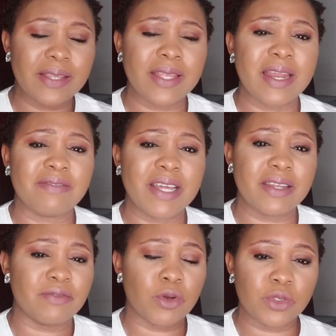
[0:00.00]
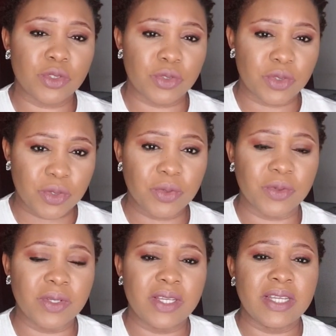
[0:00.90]
Then after they've gone to
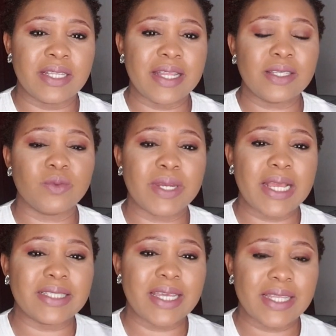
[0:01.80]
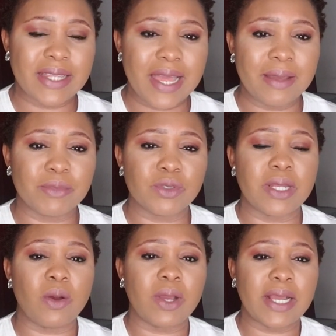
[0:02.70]
school, that's when I take time
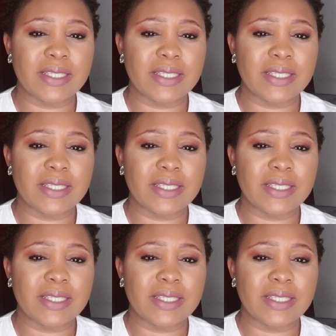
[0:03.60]
to now